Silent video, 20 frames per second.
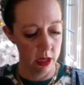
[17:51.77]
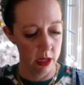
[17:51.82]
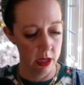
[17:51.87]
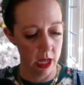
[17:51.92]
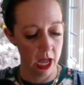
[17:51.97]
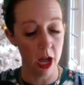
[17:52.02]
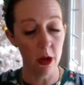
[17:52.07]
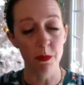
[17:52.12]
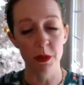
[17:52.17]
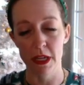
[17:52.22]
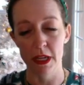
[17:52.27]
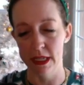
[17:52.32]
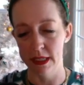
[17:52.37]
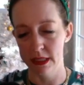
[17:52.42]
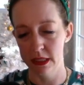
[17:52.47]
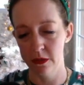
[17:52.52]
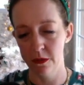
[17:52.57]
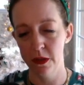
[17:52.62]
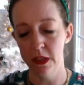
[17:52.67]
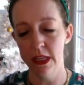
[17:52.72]

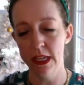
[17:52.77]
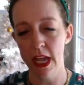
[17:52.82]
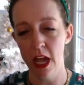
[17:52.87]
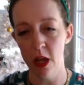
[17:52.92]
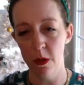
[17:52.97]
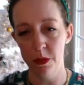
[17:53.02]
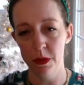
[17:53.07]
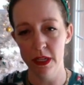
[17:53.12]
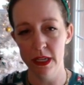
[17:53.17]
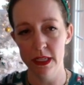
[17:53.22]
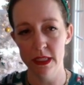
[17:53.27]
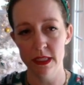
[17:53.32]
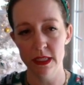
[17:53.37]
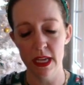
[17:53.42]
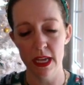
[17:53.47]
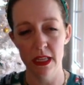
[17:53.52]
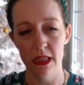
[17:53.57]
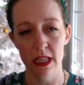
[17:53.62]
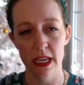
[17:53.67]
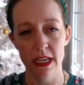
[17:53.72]
feeling helpless
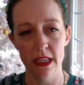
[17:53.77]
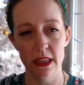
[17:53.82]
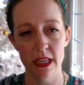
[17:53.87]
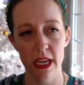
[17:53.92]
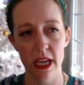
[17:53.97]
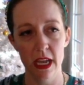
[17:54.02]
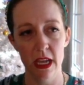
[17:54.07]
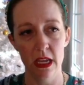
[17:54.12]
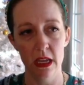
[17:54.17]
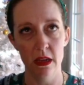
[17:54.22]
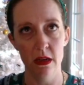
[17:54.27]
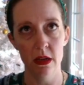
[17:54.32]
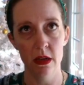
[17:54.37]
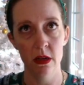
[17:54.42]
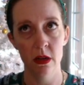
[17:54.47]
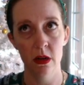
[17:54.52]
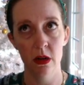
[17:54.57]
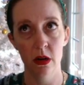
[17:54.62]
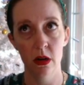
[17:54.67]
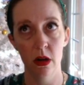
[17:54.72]
and like they
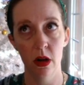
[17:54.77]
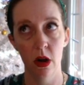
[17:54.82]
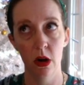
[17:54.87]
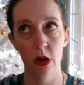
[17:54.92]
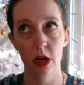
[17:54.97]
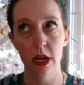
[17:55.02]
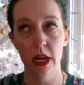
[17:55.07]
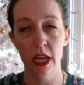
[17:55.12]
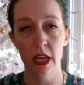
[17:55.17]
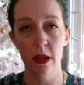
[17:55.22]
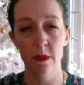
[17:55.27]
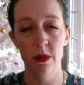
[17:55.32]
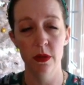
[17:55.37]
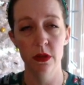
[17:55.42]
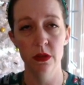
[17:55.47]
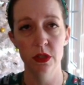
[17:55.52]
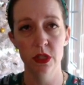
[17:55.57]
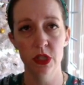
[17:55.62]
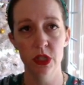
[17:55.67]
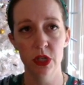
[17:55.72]
aren't able
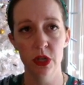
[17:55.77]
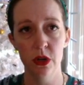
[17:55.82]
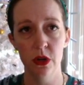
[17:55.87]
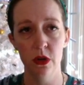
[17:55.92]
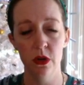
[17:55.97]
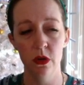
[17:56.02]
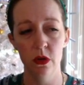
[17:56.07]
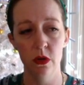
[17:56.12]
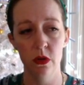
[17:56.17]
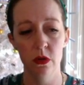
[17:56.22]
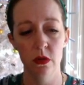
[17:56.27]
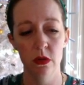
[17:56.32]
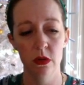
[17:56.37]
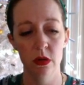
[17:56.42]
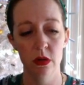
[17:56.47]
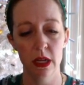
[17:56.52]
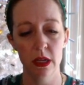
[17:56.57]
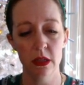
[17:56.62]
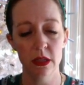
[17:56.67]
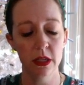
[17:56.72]
to
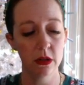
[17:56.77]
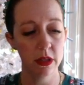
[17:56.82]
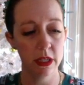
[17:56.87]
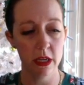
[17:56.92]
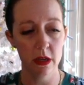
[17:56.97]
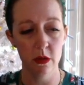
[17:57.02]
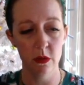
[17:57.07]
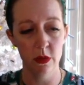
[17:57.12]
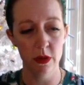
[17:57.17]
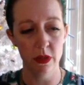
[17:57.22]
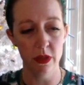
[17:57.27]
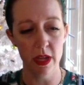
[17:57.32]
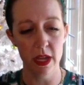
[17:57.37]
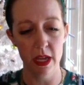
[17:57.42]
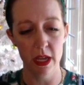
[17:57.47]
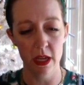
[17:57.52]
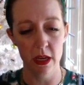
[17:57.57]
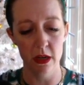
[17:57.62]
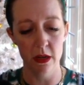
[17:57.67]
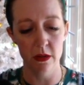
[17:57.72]
clearly
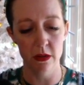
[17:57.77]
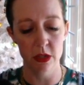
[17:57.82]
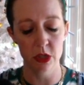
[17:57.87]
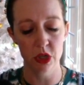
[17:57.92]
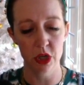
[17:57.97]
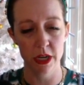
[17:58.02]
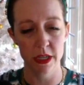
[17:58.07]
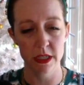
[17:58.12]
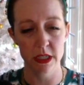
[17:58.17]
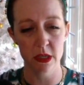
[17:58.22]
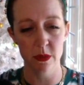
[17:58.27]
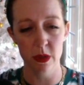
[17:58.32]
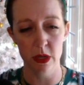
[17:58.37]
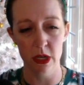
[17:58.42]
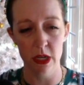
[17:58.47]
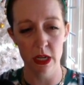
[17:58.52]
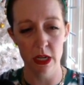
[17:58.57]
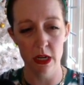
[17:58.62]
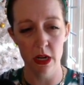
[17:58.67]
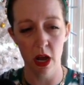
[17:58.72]
within the trans
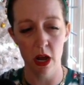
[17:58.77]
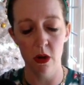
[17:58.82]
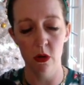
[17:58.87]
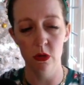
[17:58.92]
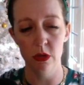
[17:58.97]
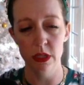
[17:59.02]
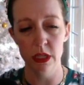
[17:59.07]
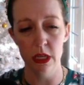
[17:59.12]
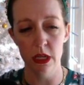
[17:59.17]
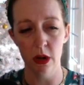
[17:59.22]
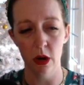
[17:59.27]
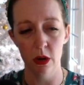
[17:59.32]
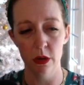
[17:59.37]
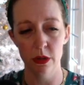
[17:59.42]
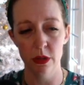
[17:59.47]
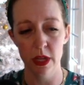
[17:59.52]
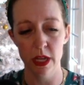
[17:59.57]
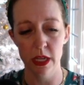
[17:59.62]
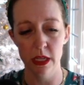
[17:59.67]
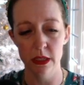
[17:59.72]
community. Not only are
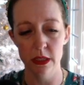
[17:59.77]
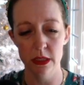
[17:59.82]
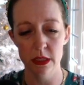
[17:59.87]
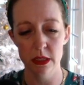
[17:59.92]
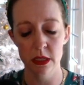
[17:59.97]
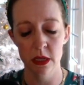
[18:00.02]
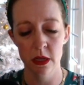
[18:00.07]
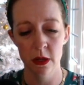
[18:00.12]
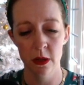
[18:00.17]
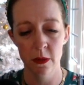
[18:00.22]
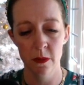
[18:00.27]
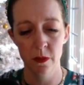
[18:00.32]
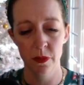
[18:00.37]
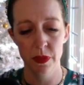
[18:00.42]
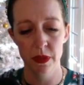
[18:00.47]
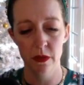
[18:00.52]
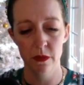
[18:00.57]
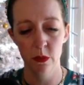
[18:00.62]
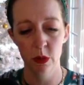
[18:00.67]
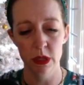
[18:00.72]
things
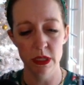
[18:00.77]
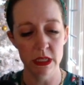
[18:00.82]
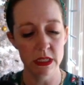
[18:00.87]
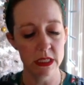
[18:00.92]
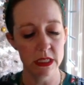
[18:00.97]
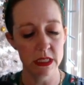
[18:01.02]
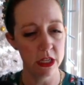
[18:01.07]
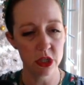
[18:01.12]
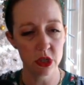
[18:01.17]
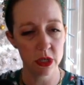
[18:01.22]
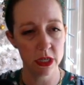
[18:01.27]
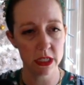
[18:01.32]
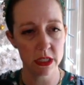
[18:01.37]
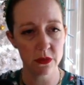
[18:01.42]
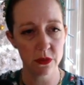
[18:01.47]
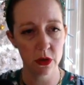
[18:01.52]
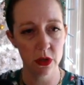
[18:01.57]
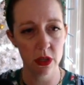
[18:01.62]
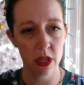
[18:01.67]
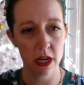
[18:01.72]
really dangerous
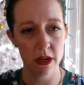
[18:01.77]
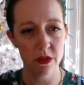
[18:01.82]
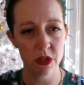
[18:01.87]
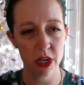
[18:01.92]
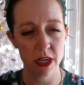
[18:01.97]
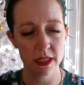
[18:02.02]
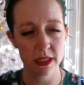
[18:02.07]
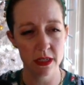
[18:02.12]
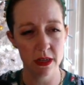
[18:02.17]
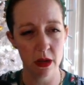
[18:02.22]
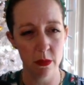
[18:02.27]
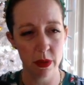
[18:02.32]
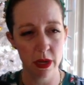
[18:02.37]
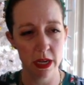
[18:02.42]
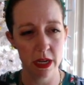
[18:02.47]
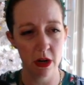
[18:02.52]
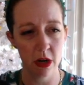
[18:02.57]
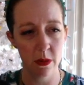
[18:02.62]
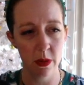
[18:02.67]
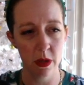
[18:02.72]
for a lot of trans and
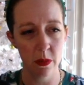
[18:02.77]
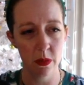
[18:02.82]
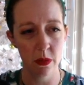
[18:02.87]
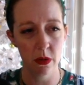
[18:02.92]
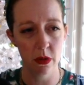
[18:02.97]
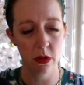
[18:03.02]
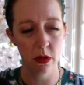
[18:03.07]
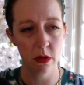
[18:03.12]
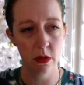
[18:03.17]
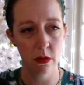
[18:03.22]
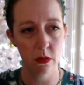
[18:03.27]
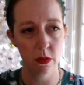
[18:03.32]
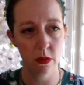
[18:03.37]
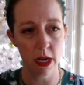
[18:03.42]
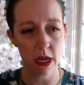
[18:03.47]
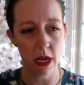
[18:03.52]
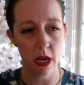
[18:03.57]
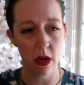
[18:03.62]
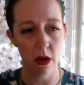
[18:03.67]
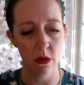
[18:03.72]
non-binary people
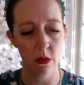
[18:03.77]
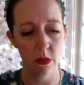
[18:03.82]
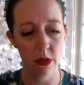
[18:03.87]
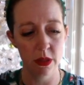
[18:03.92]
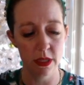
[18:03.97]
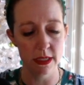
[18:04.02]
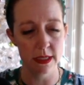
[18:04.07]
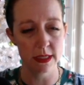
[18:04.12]
right now within